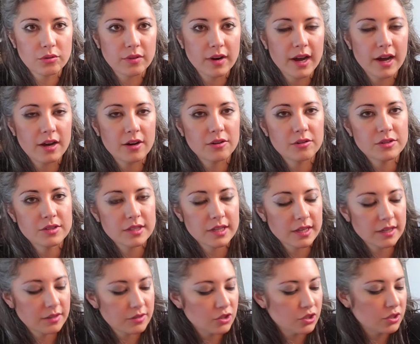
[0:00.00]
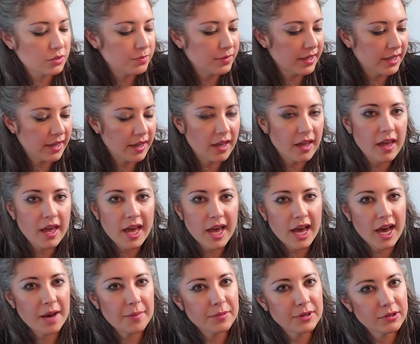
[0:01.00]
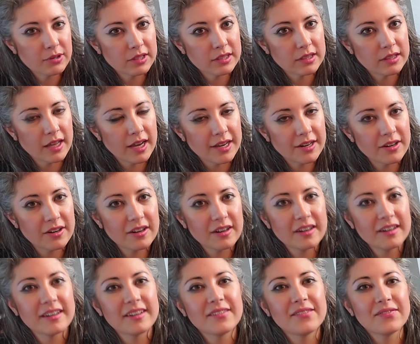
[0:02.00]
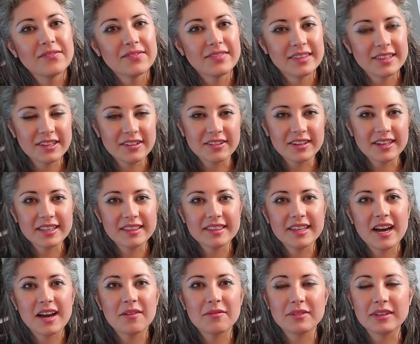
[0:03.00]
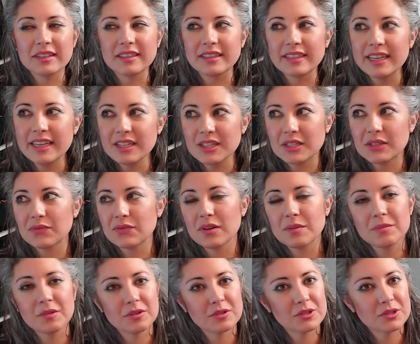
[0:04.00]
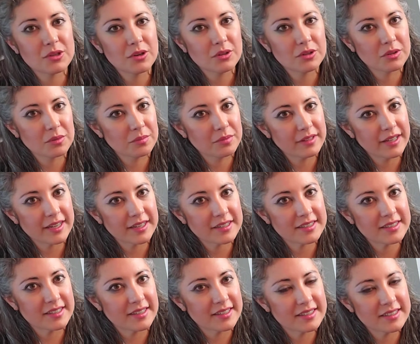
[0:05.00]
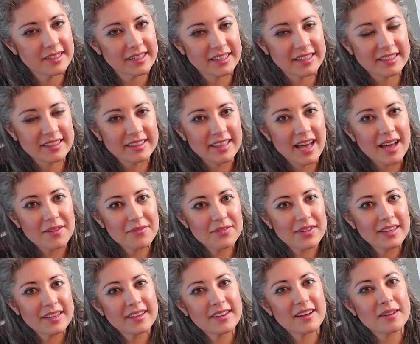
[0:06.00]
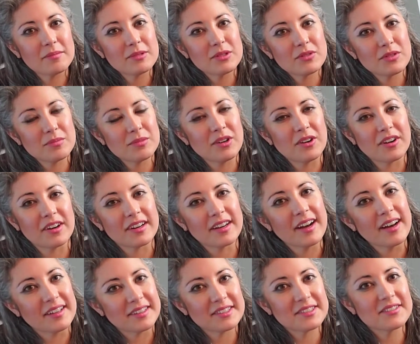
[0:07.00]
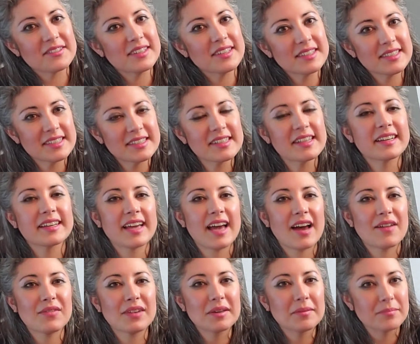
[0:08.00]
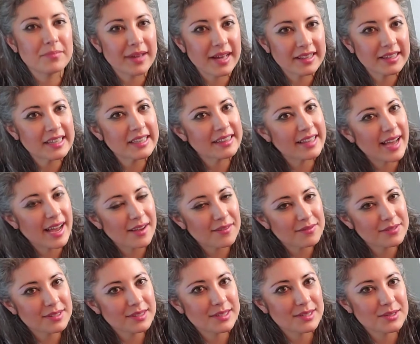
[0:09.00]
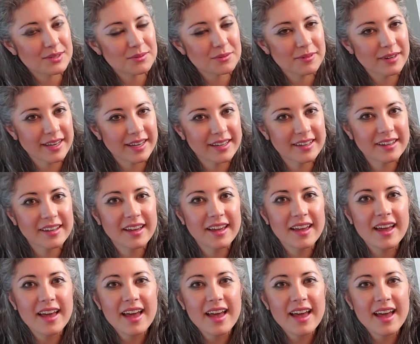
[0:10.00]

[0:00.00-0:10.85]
around and just be happier and lighter, you get that release from your solar plexus. Like, laughing comes from your gut. So this is like having belly laughs this week